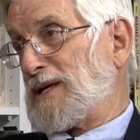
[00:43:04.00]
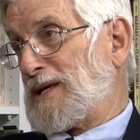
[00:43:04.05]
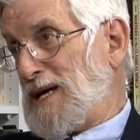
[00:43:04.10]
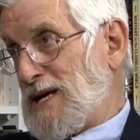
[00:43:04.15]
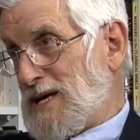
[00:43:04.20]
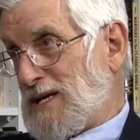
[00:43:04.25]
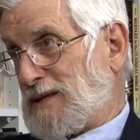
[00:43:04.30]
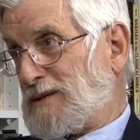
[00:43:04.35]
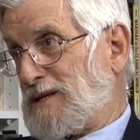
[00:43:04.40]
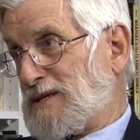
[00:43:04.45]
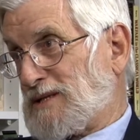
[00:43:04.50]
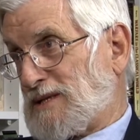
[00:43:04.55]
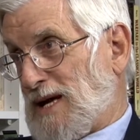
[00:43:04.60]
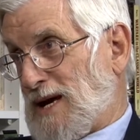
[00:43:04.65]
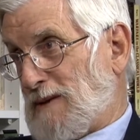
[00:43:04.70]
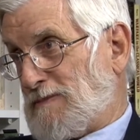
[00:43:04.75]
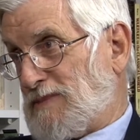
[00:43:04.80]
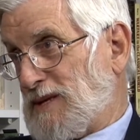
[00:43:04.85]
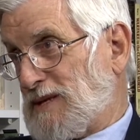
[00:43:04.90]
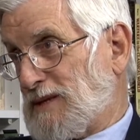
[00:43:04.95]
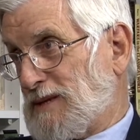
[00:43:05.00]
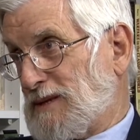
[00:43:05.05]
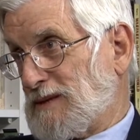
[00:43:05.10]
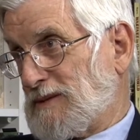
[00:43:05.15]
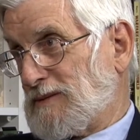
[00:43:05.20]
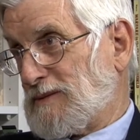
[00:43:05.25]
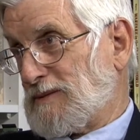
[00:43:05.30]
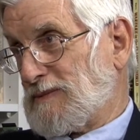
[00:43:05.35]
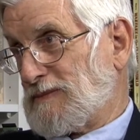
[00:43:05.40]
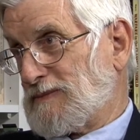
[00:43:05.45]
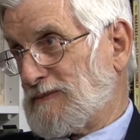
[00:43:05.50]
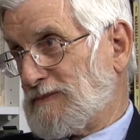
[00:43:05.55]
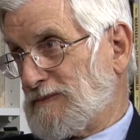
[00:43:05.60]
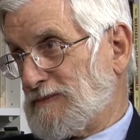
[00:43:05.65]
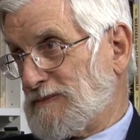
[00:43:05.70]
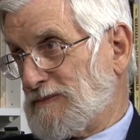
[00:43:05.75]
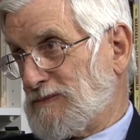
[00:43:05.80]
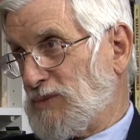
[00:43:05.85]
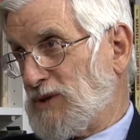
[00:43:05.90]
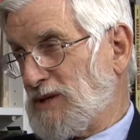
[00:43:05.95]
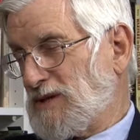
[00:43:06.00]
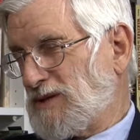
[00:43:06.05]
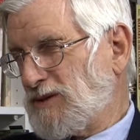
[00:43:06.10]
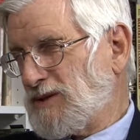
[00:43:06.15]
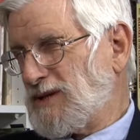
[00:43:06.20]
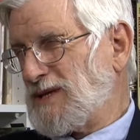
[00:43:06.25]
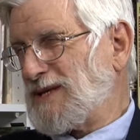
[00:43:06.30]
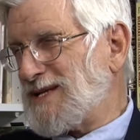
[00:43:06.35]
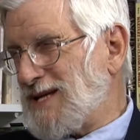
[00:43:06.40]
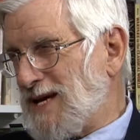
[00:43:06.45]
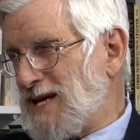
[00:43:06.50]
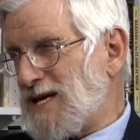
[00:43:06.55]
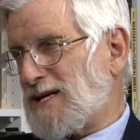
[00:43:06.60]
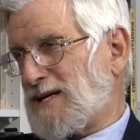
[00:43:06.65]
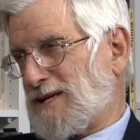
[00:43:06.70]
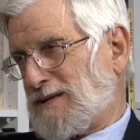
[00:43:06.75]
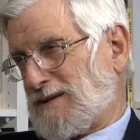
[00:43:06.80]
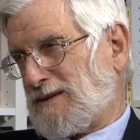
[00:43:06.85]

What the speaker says: to take to stop it? What is it going to take